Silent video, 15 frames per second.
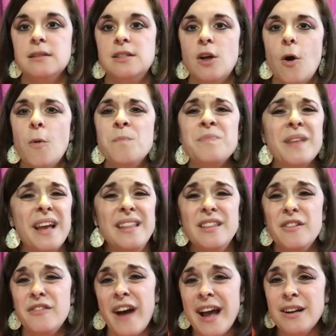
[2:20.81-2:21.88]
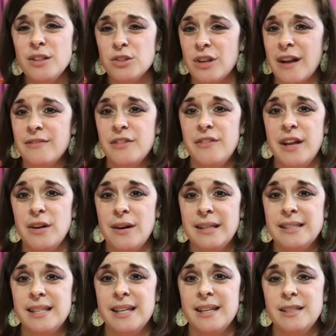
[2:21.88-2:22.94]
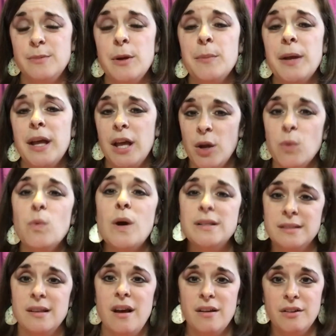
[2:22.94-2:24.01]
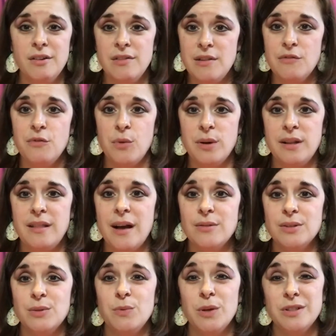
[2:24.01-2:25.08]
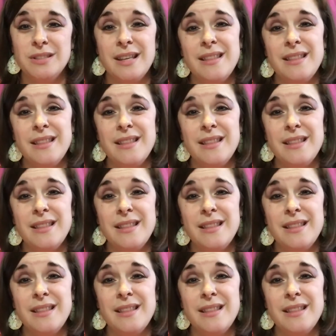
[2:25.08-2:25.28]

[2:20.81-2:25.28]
So in the final draft of Anorexic Experiment, it was longer than 40,000 words.